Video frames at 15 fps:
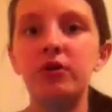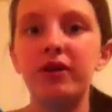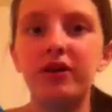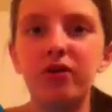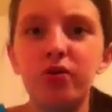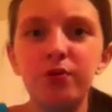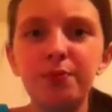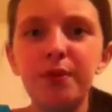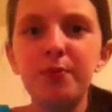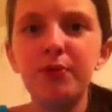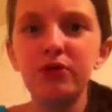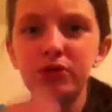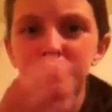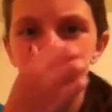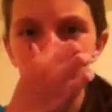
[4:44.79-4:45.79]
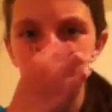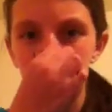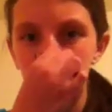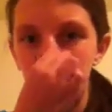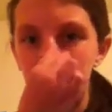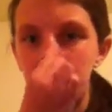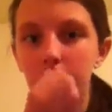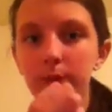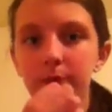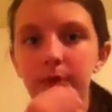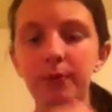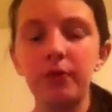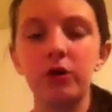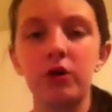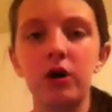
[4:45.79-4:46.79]
Like, old people are cool. Old
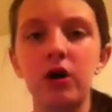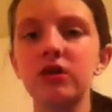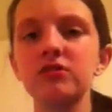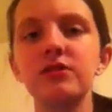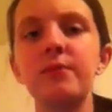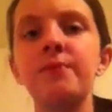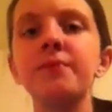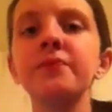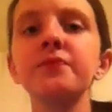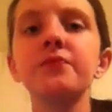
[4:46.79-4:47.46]
people are awesome.